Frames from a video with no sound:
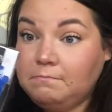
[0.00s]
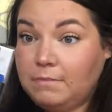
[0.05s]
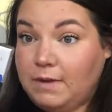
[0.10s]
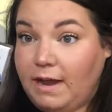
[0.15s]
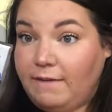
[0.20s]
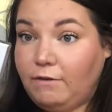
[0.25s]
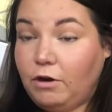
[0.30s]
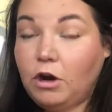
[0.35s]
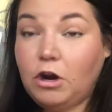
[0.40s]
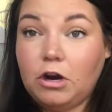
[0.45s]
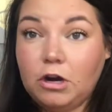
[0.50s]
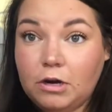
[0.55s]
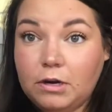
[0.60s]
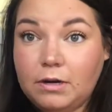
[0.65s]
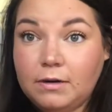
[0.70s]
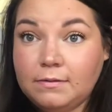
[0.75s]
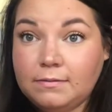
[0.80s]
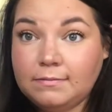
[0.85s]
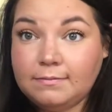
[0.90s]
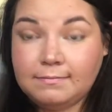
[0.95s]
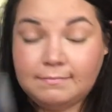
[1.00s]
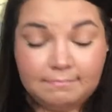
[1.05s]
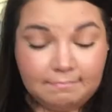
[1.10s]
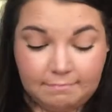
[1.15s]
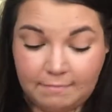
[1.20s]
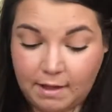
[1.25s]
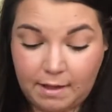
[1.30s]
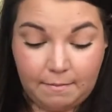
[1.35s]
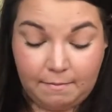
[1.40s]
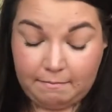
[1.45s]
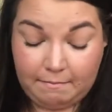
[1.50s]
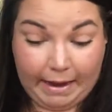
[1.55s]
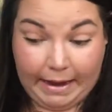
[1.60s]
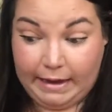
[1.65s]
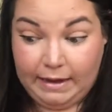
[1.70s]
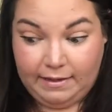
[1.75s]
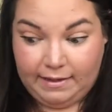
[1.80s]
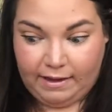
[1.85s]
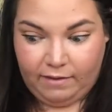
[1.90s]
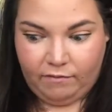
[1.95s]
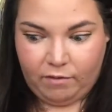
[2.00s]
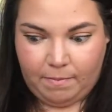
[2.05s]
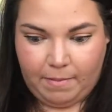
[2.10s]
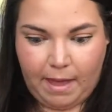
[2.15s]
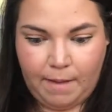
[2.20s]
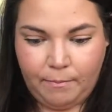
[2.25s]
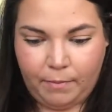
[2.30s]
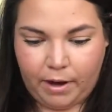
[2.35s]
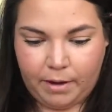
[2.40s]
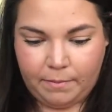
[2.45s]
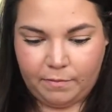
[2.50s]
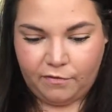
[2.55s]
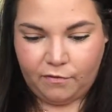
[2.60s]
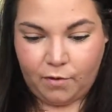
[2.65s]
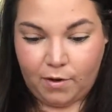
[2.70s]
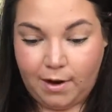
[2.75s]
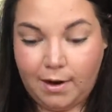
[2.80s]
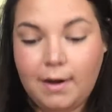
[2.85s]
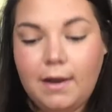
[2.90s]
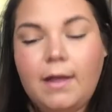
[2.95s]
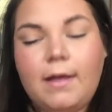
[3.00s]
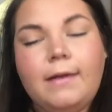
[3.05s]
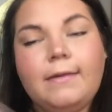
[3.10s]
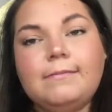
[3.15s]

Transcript: Never heard of anything from that brand before.